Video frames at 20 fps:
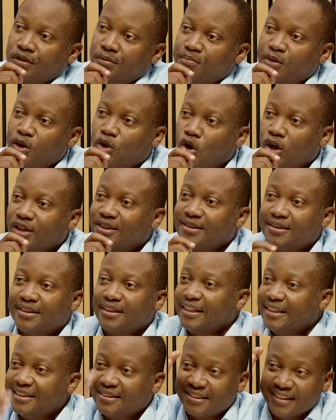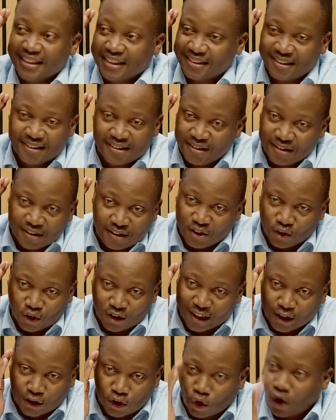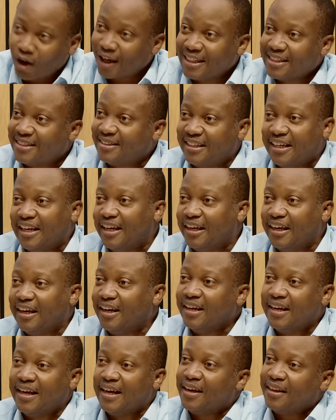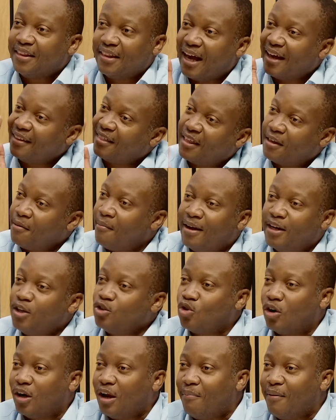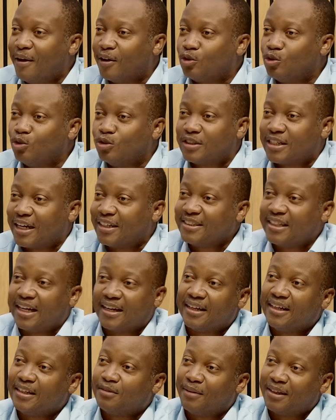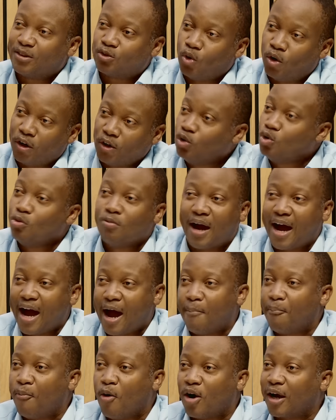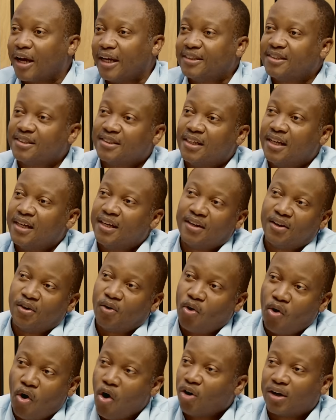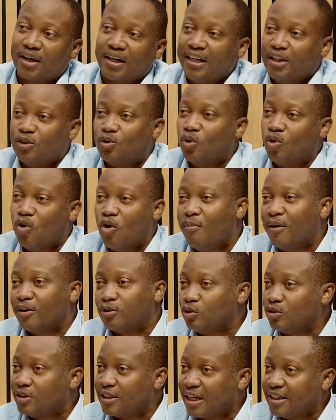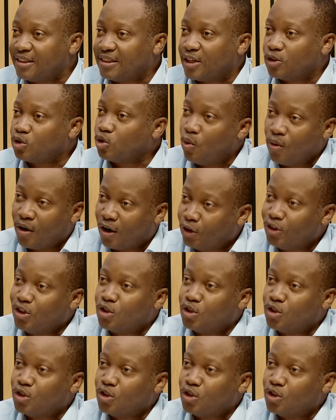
Because it's you know, the clock is ticking. Either the money is going back to treasury, it must go into our pockets, or it will go back to treasury. So we got to